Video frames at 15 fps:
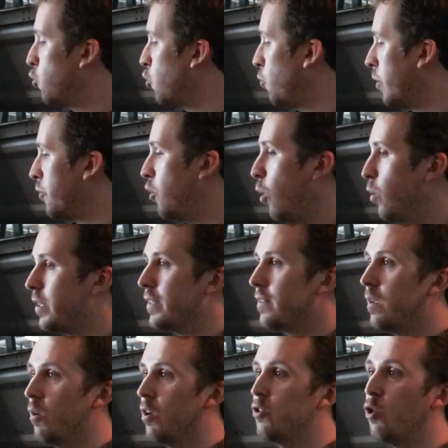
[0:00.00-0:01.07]
So you will
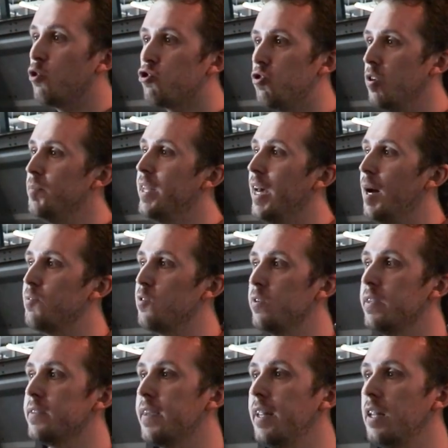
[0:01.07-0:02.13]
notice there are no trim tabs
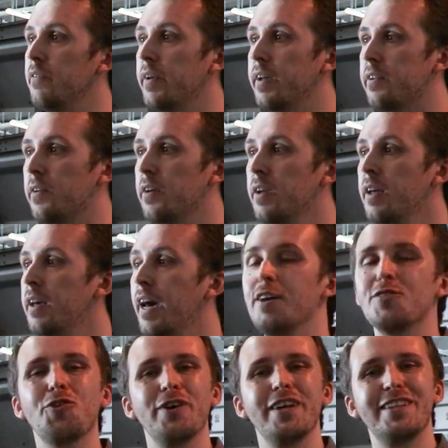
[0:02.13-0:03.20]
on this elevator,
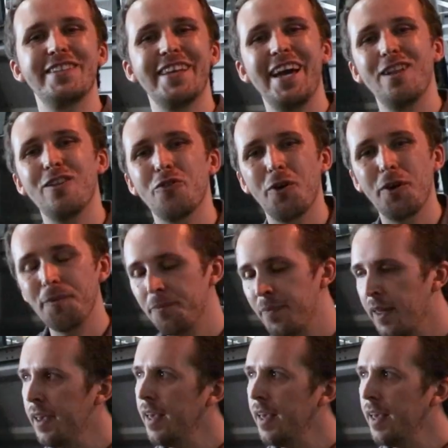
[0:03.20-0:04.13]
uh, sorry, this aileron.